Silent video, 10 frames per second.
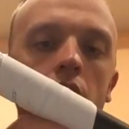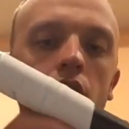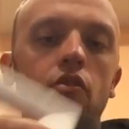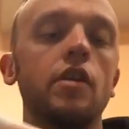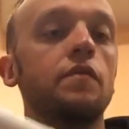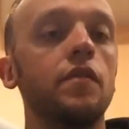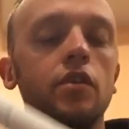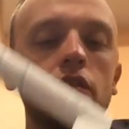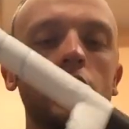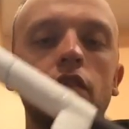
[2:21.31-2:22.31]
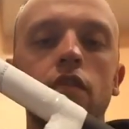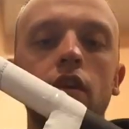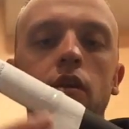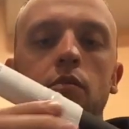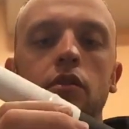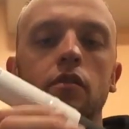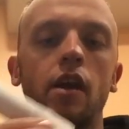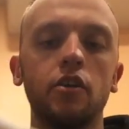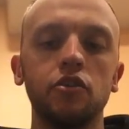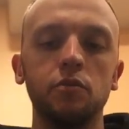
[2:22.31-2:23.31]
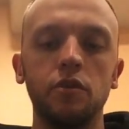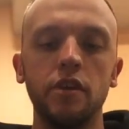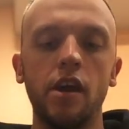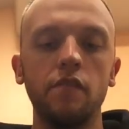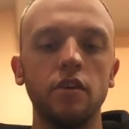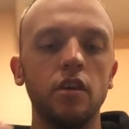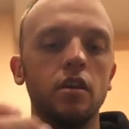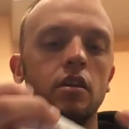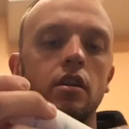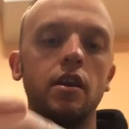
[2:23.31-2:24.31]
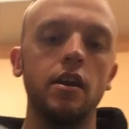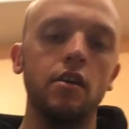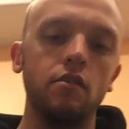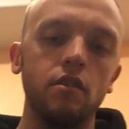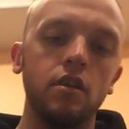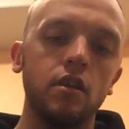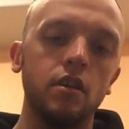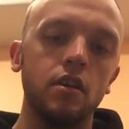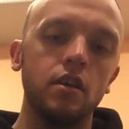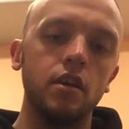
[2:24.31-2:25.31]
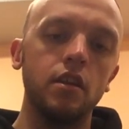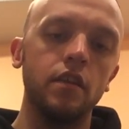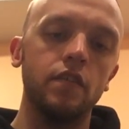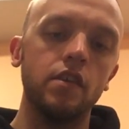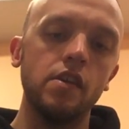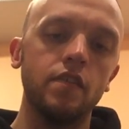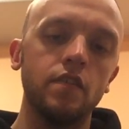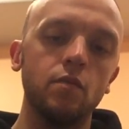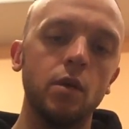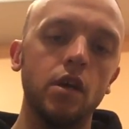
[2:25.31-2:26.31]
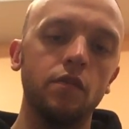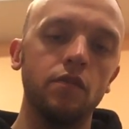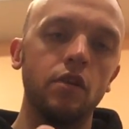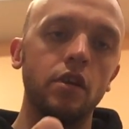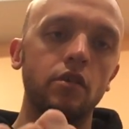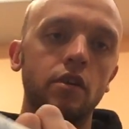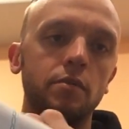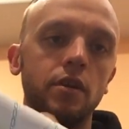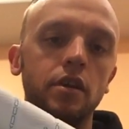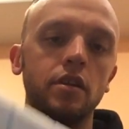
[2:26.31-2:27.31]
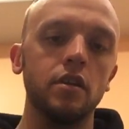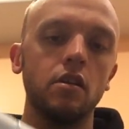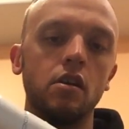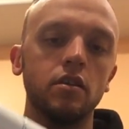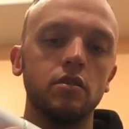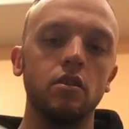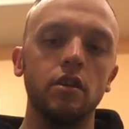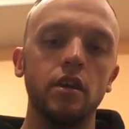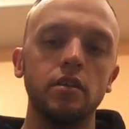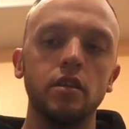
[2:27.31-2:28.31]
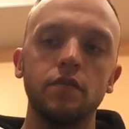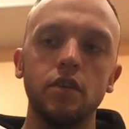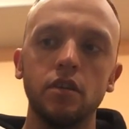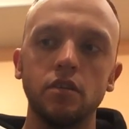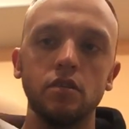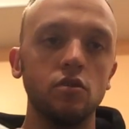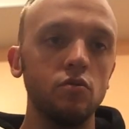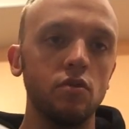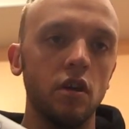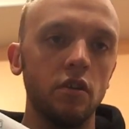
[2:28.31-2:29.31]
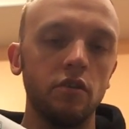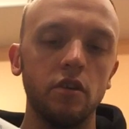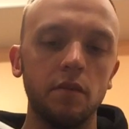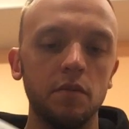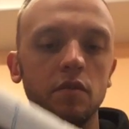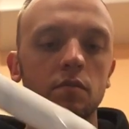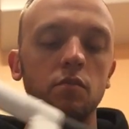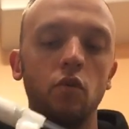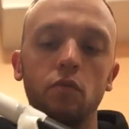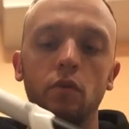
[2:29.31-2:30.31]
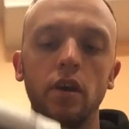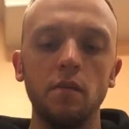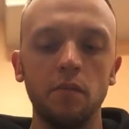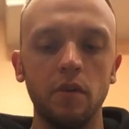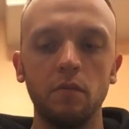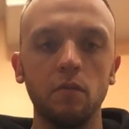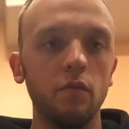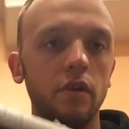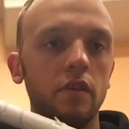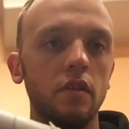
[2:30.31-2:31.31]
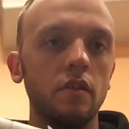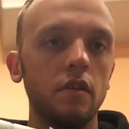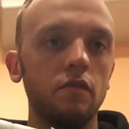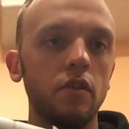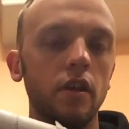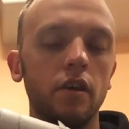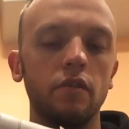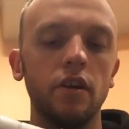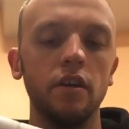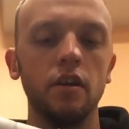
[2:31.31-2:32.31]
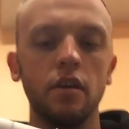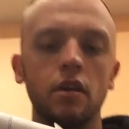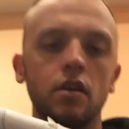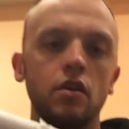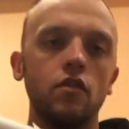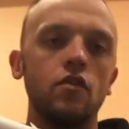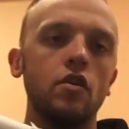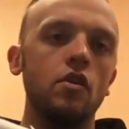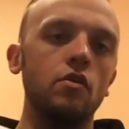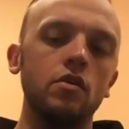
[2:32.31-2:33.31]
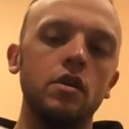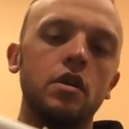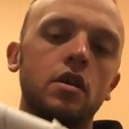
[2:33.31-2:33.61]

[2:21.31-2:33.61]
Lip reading: and a great feel to the stick, but they're actually really heavy. Now, in this case as well, for ungripping, Oxdog has given us two color grips, both white but with different lettering. So